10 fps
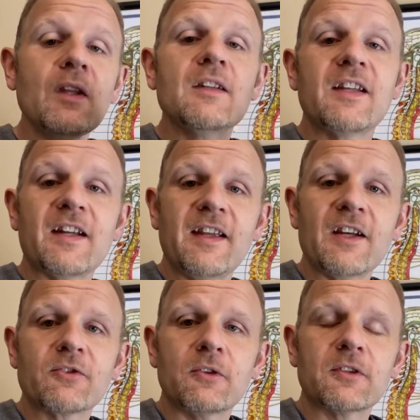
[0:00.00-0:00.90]
not
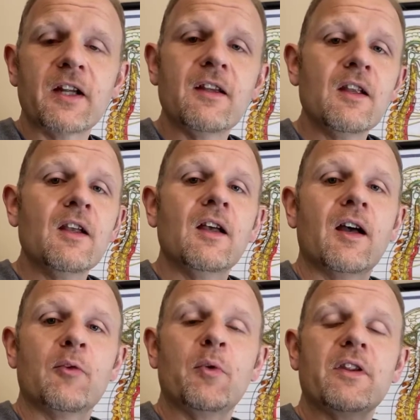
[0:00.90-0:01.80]
natural, right?
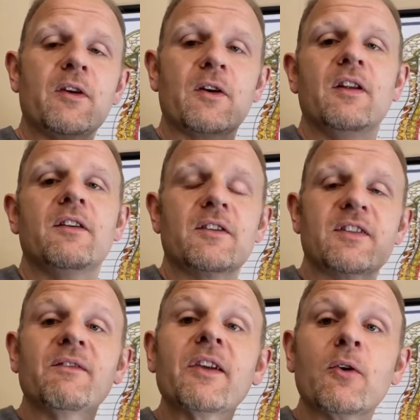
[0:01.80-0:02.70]
But there's
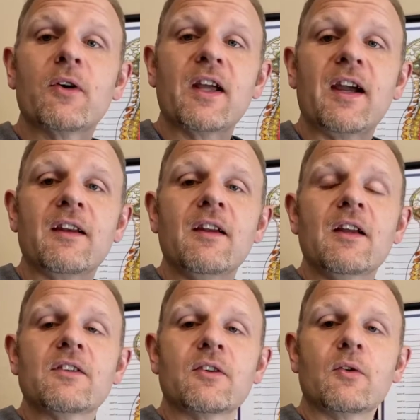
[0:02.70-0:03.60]
something going on.
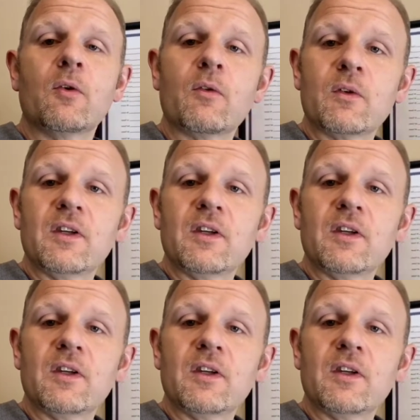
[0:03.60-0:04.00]
So